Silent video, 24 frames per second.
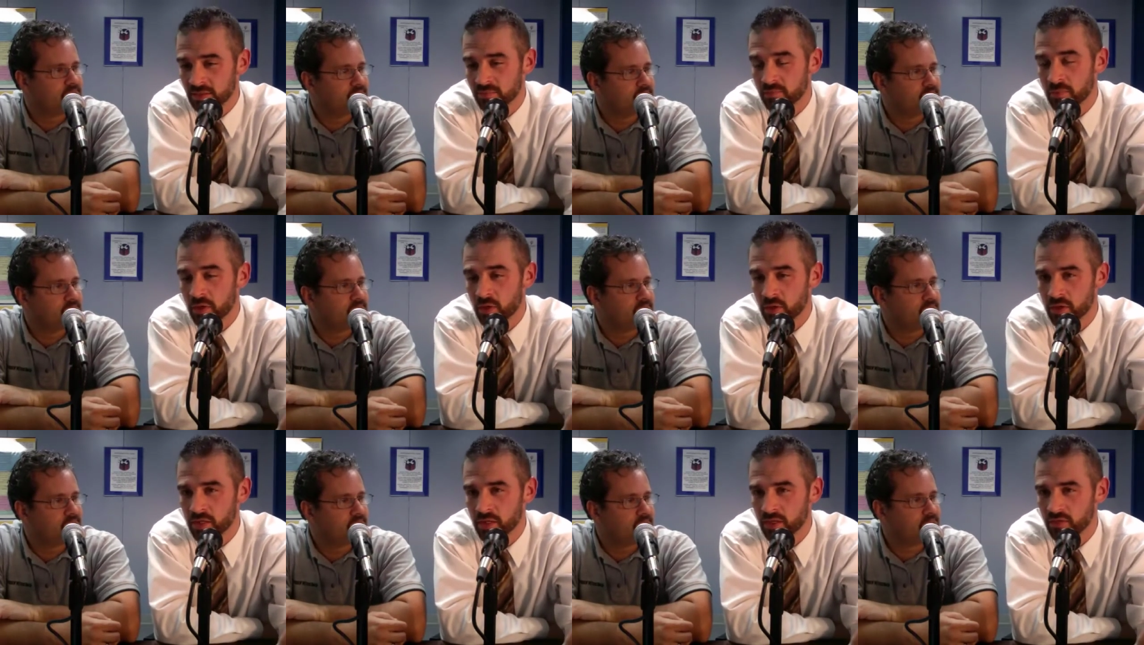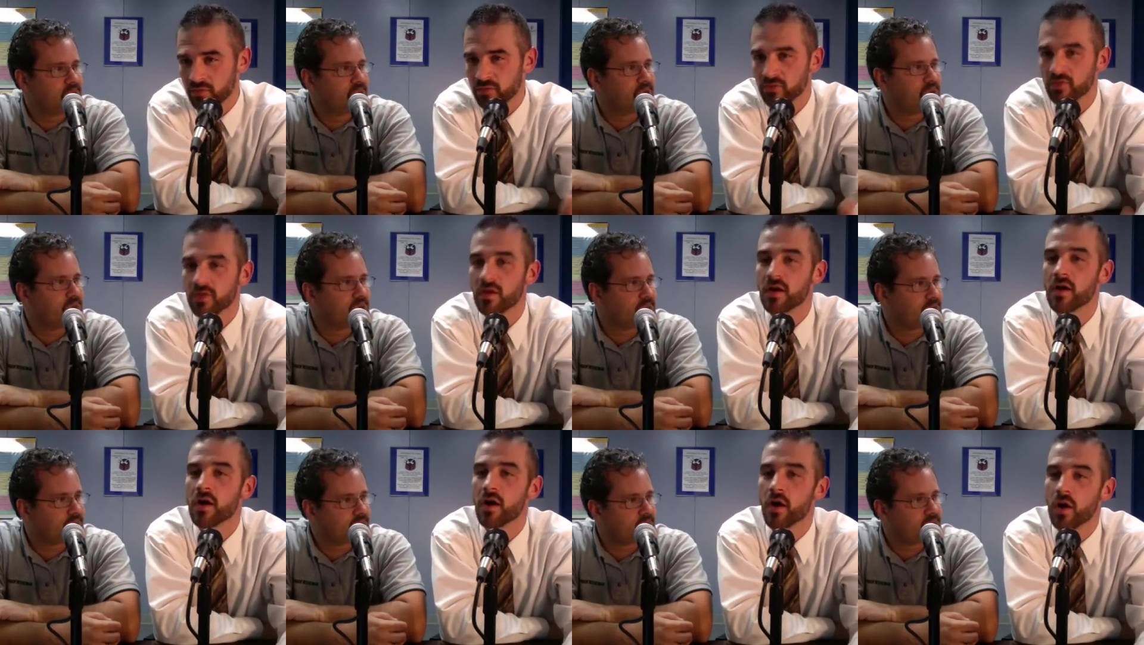Speaker 1: bogus,
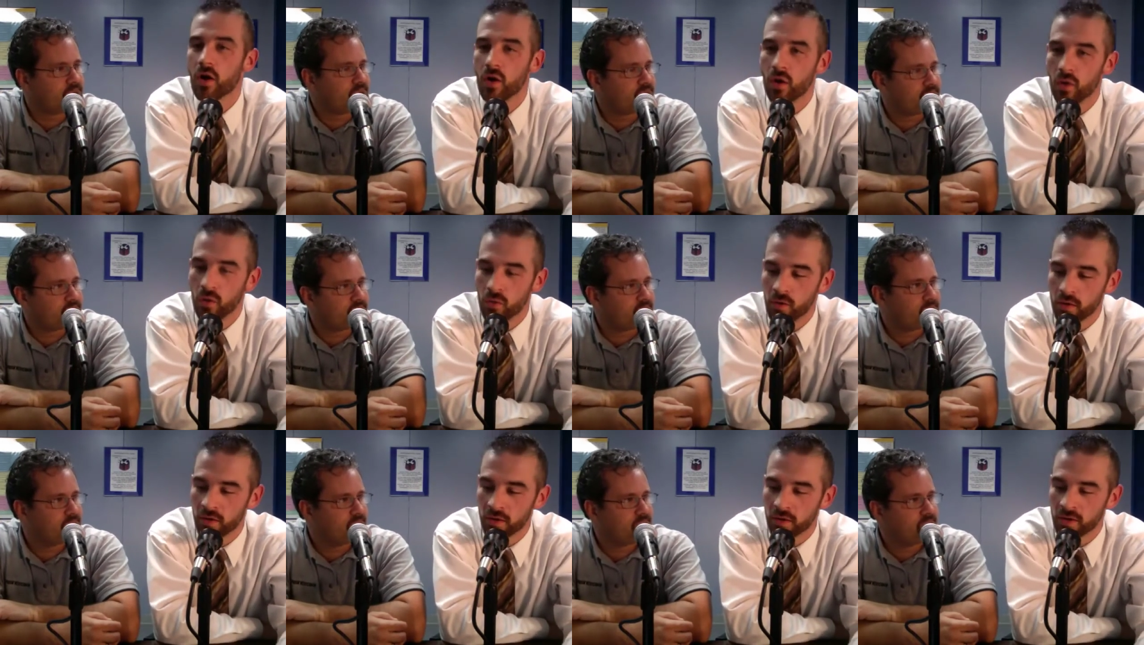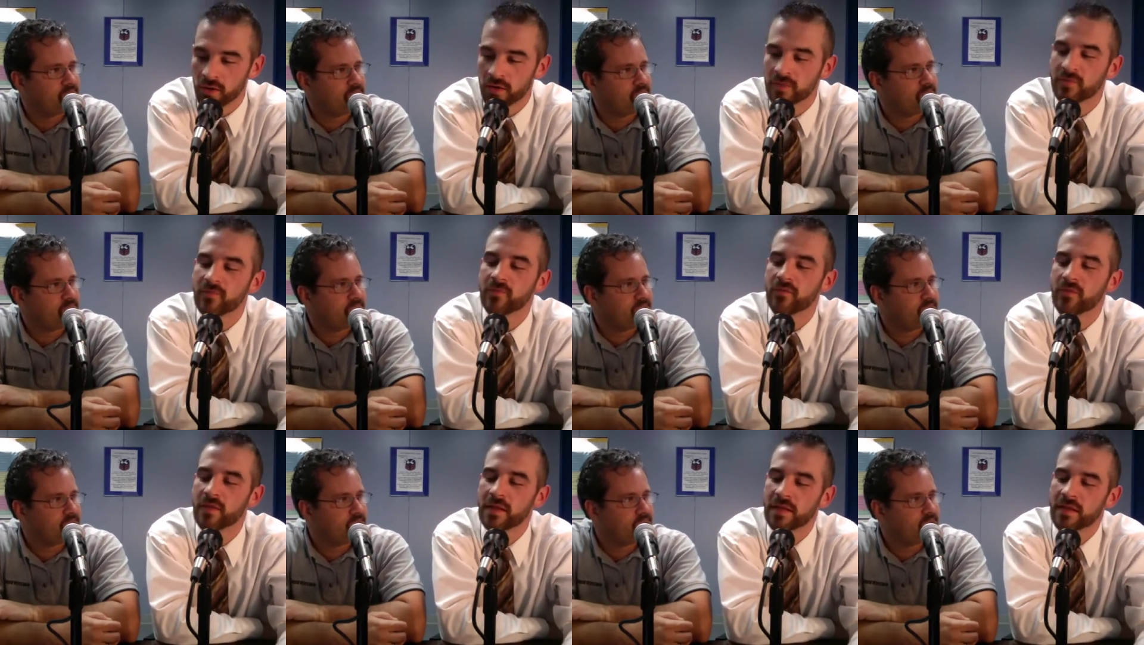or
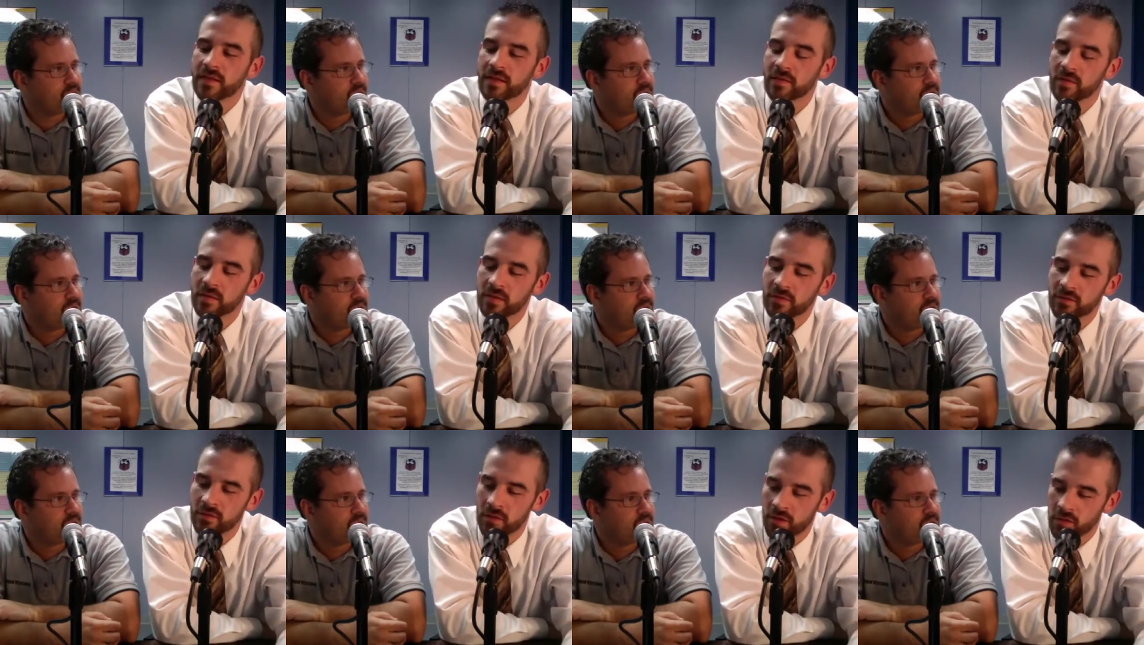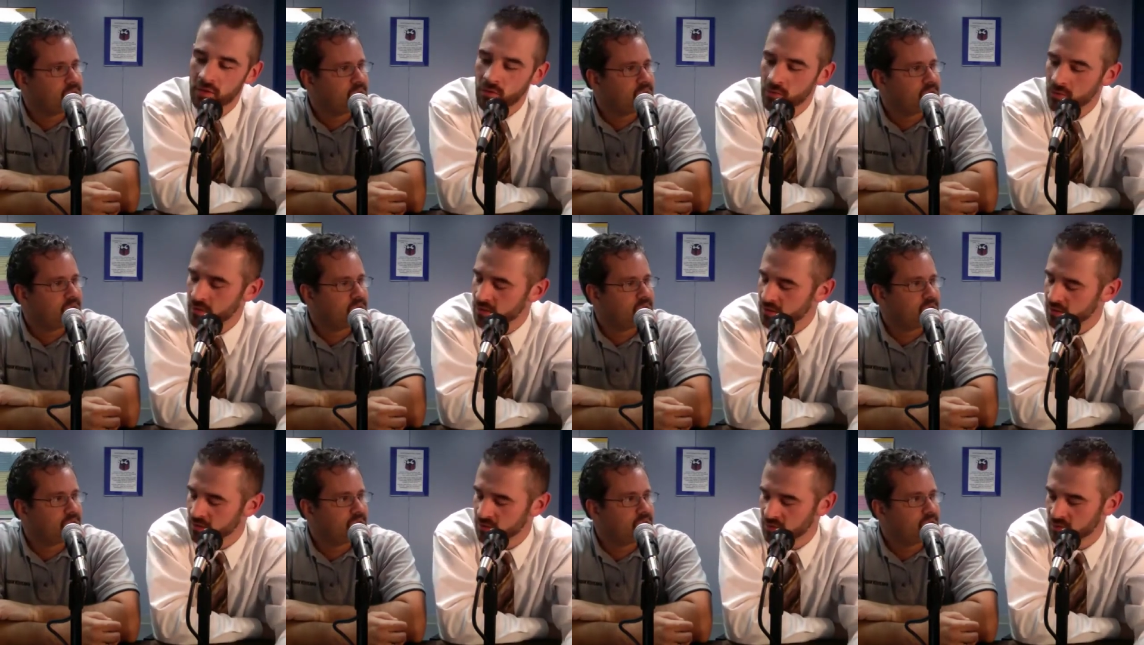Talk Origins